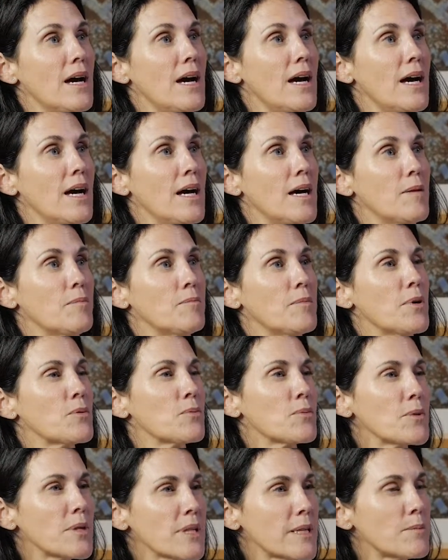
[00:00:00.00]
But
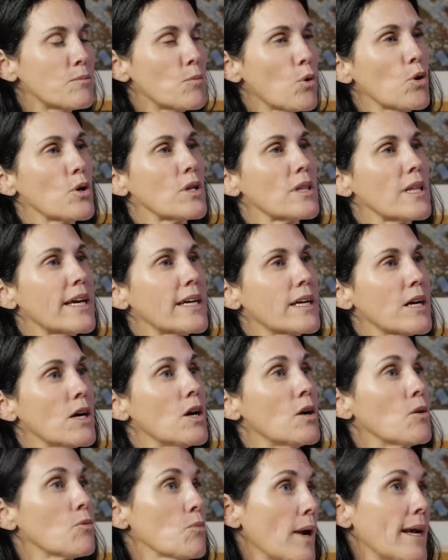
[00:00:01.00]
really more like
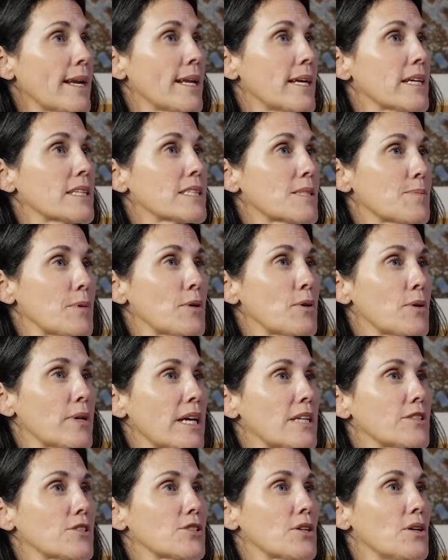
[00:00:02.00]
a writing
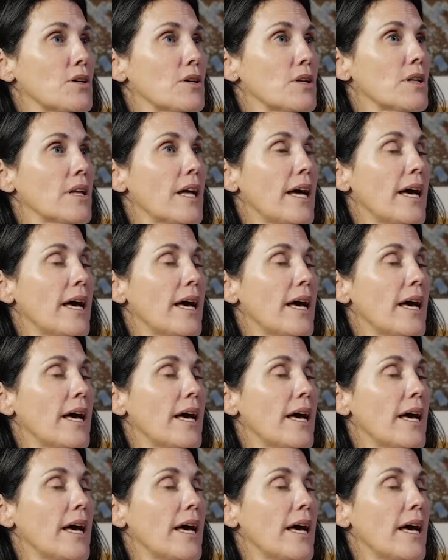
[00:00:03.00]
experiential